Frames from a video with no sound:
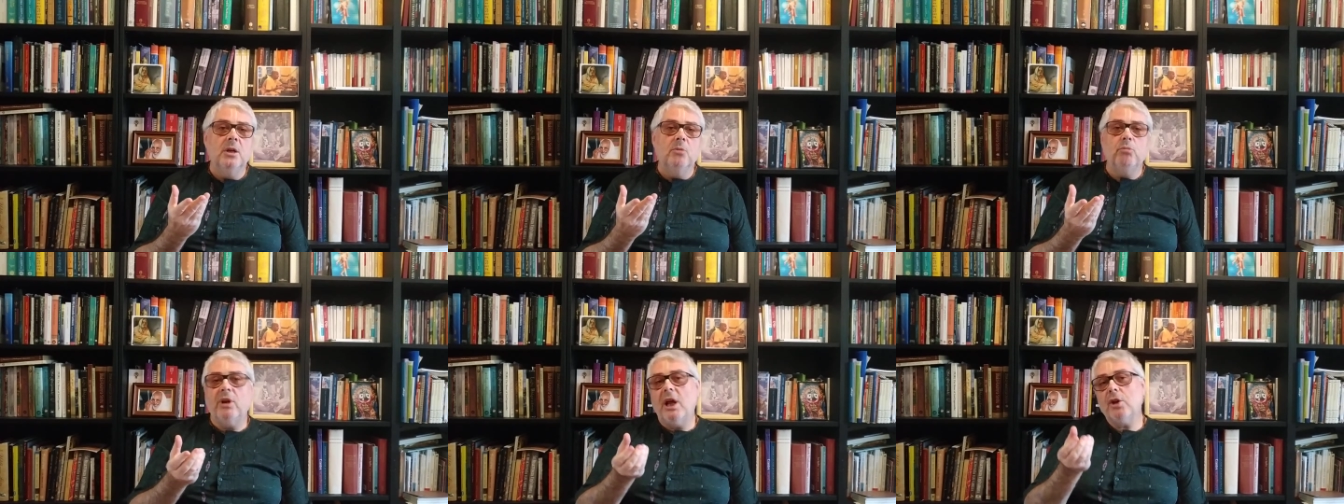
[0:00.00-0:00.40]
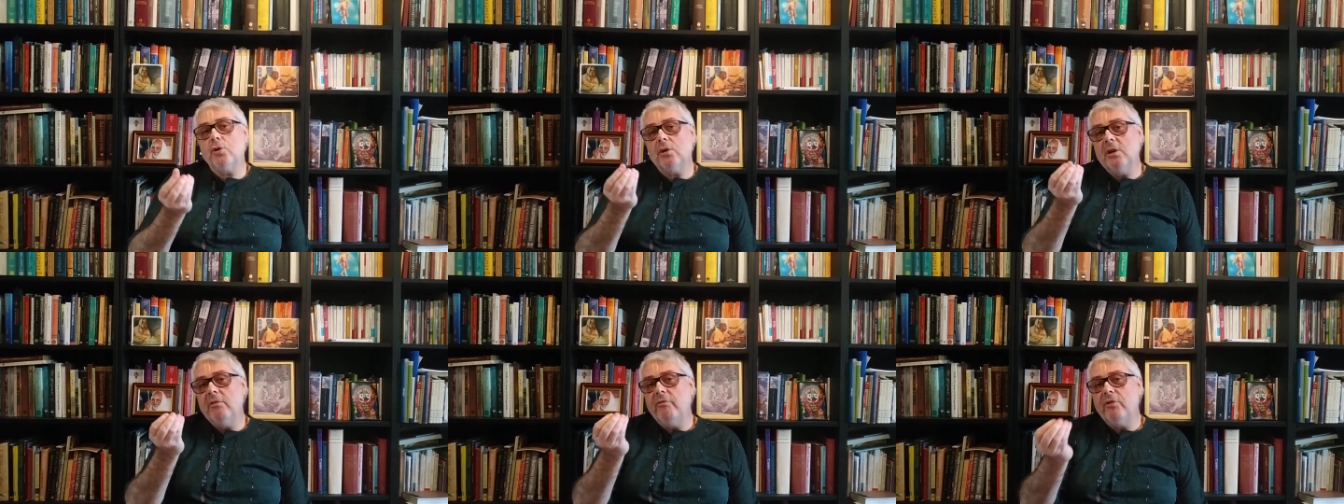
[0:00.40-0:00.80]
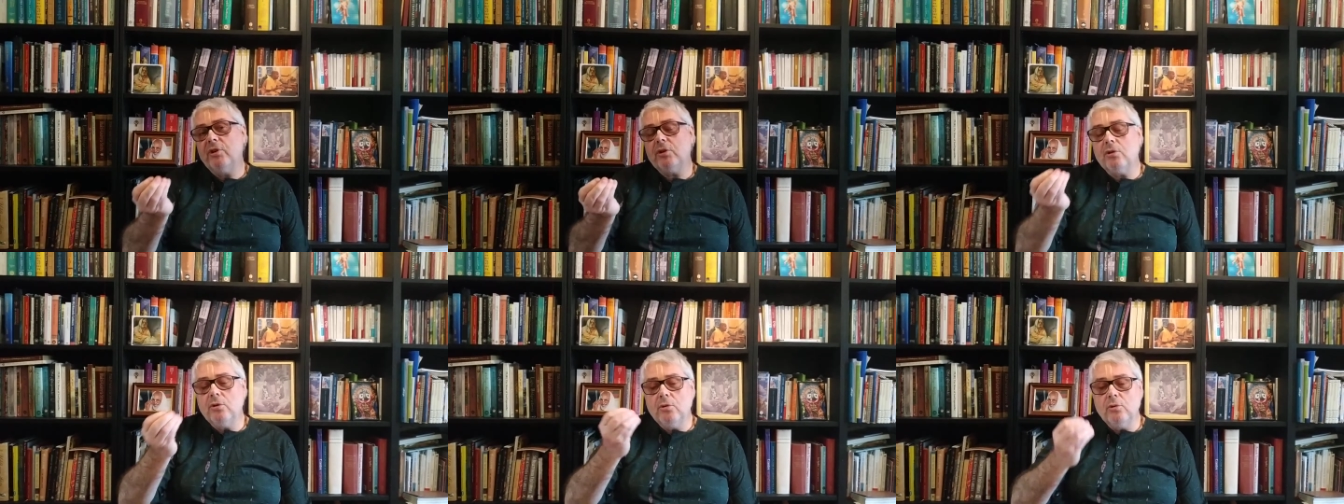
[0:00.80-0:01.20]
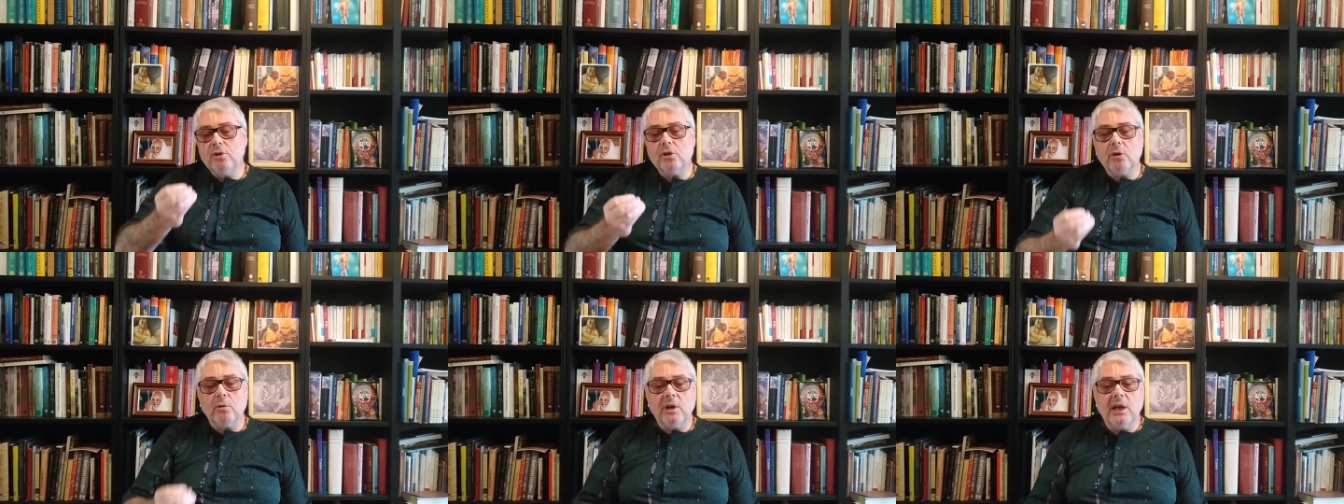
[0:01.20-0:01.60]
But actually Vishnu
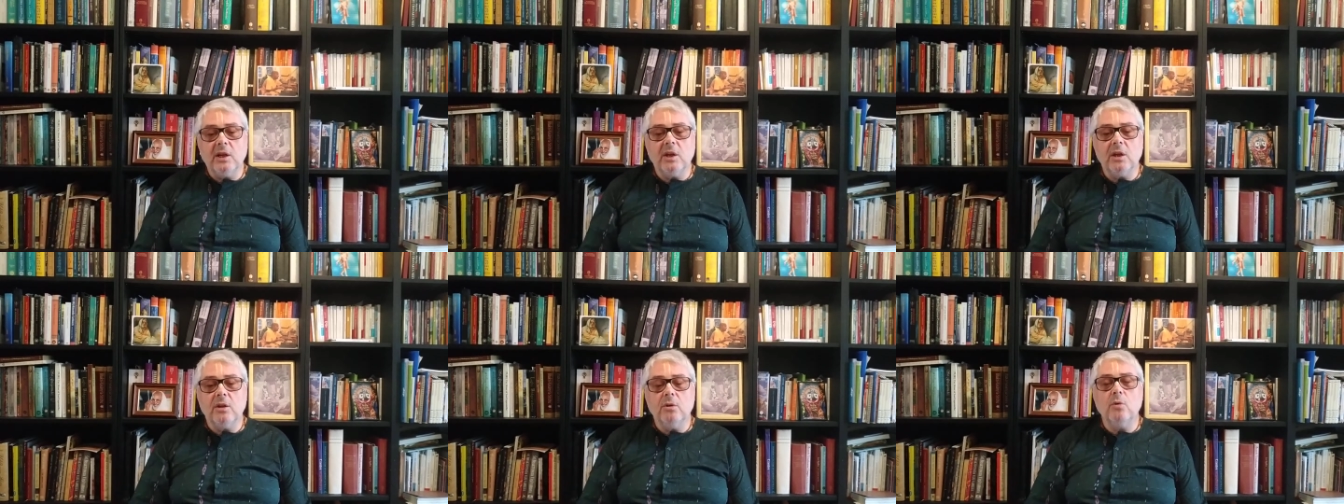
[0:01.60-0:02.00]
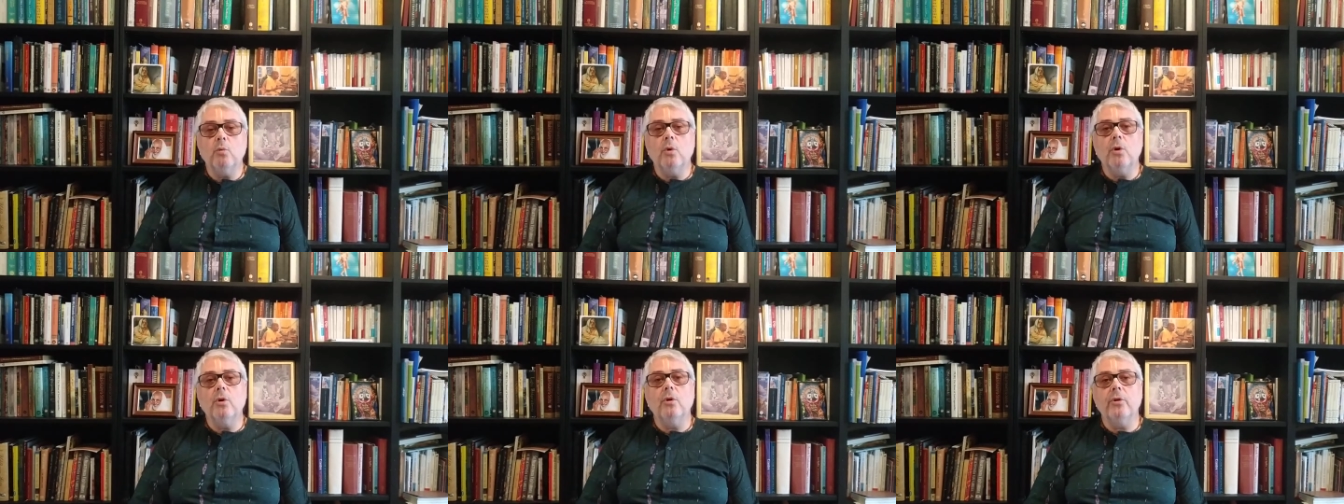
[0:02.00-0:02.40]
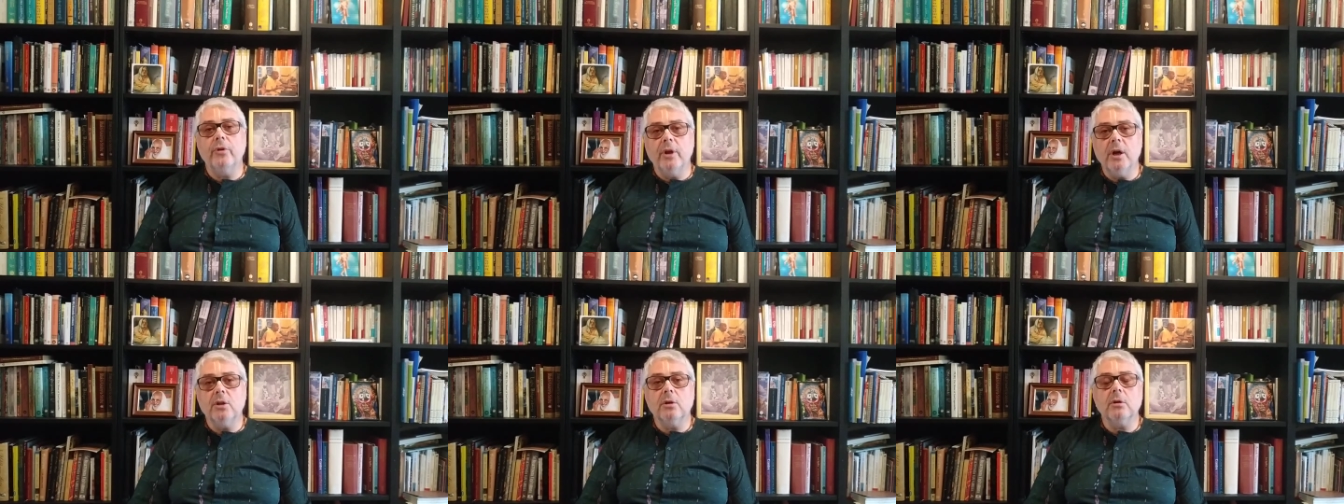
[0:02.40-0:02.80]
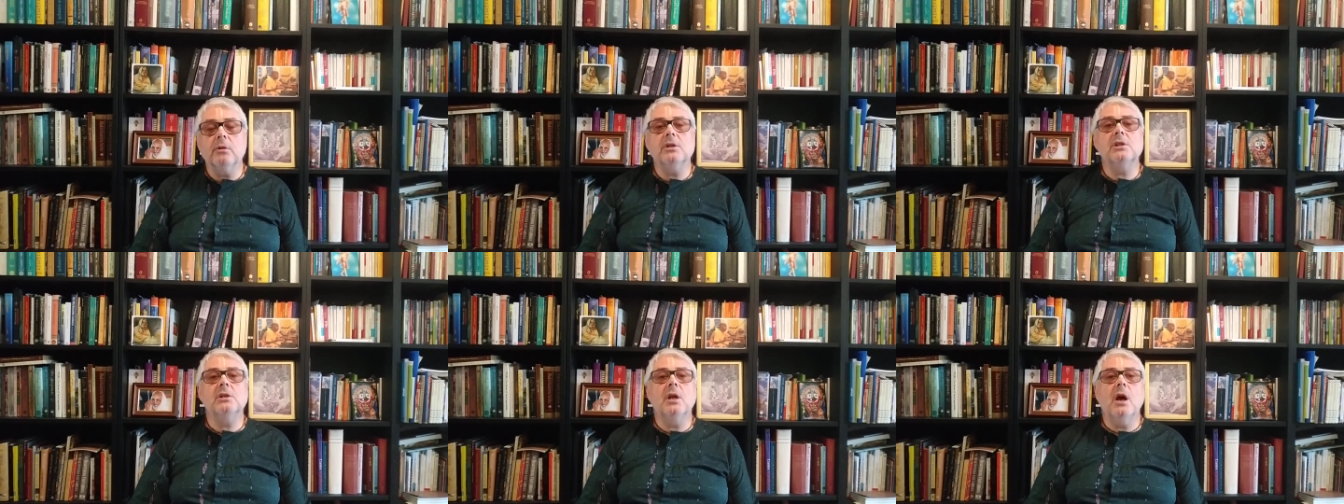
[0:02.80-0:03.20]
is creating the world, not
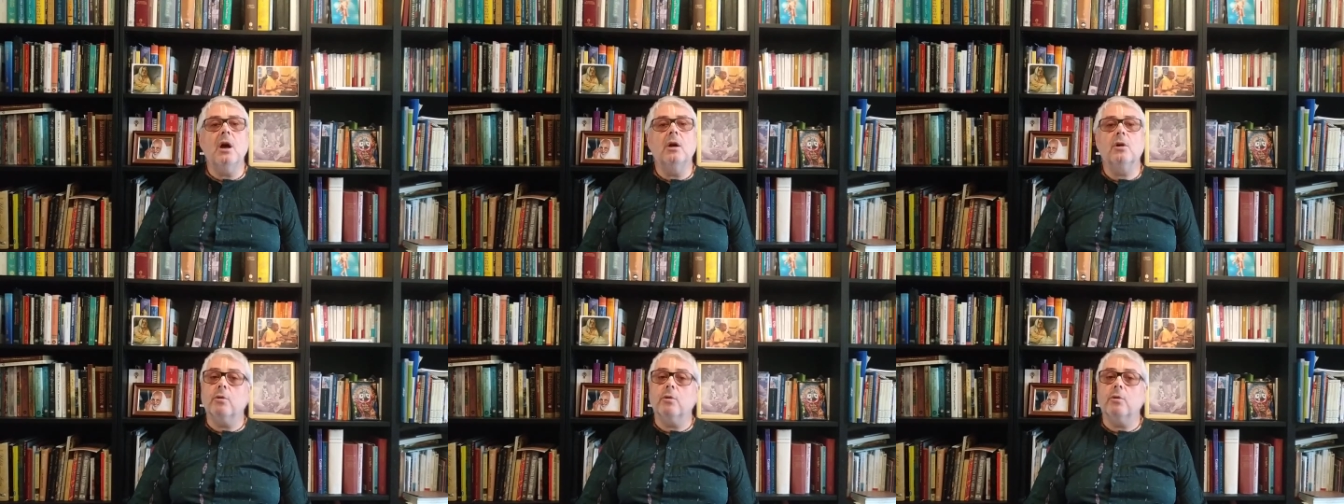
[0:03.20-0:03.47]
Krishna.